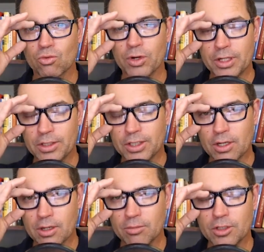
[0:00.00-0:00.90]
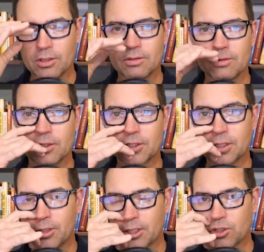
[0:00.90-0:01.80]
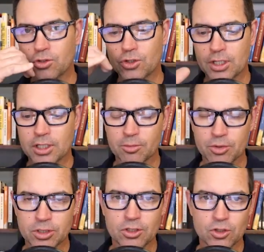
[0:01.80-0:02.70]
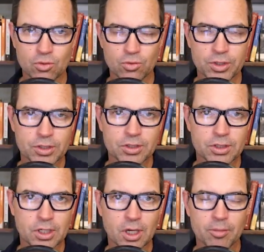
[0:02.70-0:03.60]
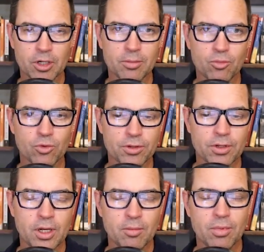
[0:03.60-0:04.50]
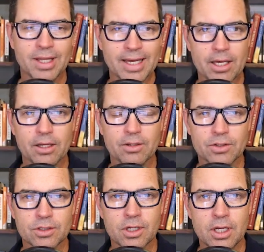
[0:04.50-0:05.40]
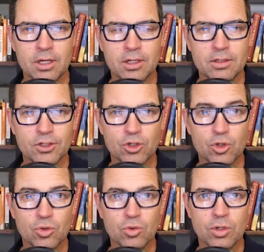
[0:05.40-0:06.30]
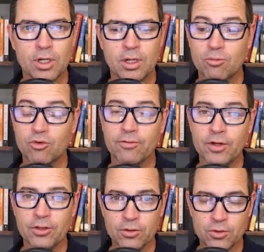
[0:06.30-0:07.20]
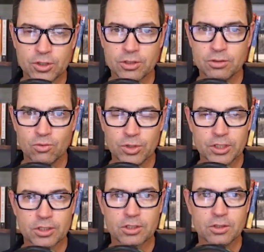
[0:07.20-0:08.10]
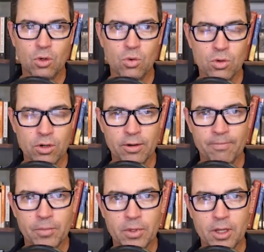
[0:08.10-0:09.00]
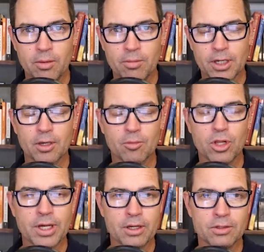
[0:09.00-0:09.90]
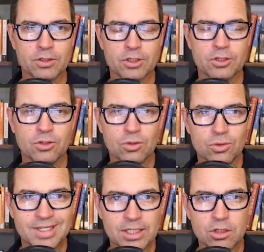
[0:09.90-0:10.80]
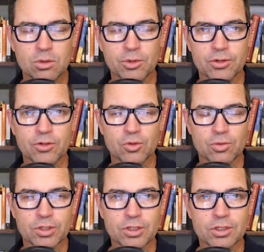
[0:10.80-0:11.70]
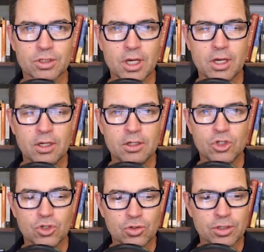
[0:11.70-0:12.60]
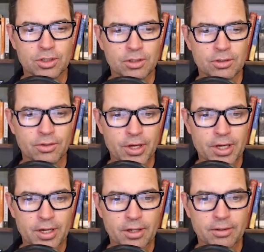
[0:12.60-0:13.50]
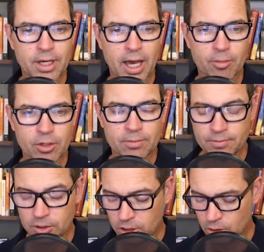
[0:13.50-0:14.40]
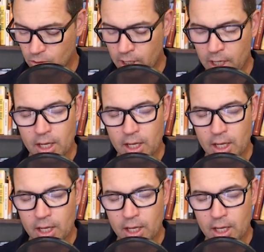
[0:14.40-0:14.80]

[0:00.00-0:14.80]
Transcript: red teamed, that somebody's looking at the potential risks and coming up with plans to prevent those risks or making plans to deal with those risks should they happen. So